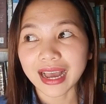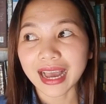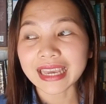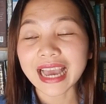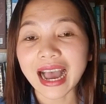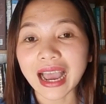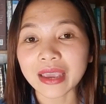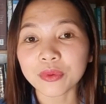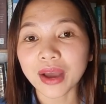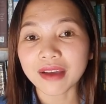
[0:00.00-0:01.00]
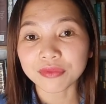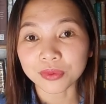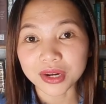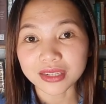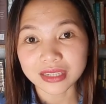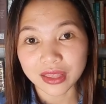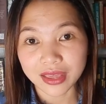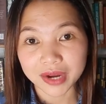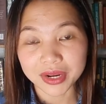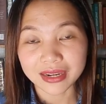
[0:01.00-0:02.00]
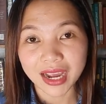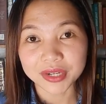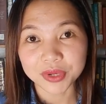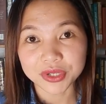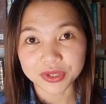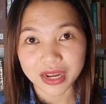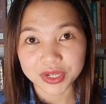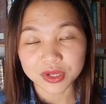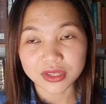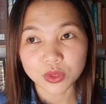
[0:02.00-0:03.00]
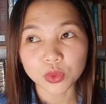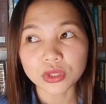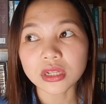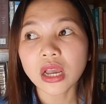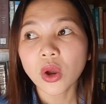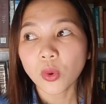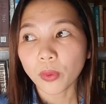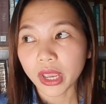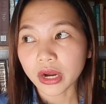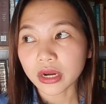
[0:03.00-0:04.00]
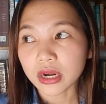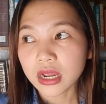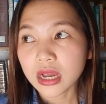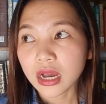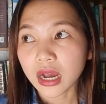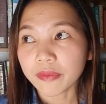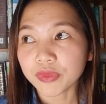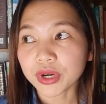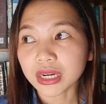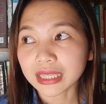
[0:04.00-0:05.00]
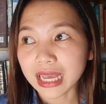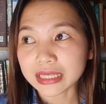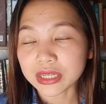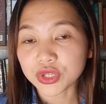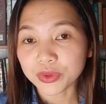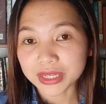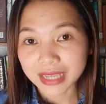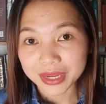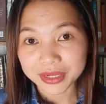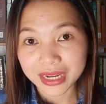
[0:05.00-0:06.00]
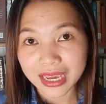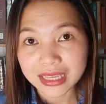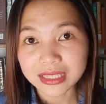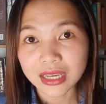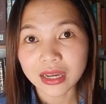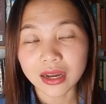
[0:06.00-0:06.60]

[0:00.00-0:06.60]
I have worked there in Nanora International School where there are classes during Saturdays,